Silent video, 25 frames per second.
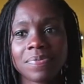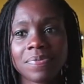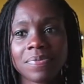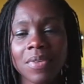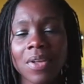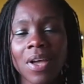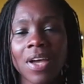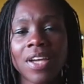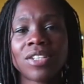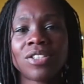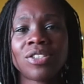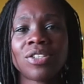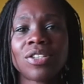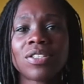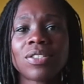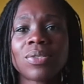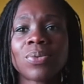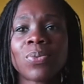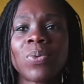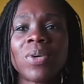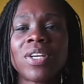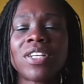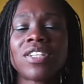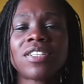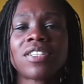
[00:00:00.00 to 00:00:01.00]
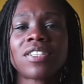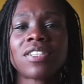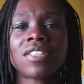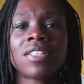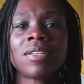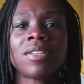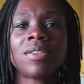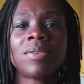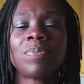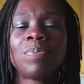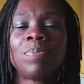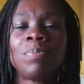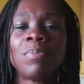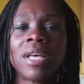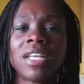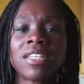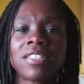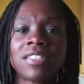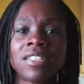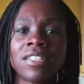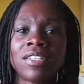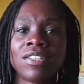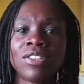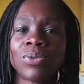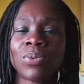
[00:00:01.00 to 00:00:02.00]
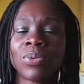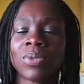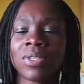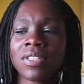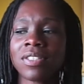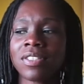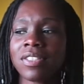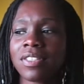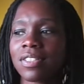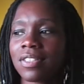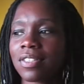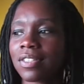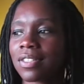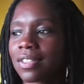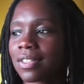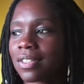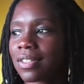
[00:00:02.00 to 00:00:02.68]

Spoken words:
I just wish the message was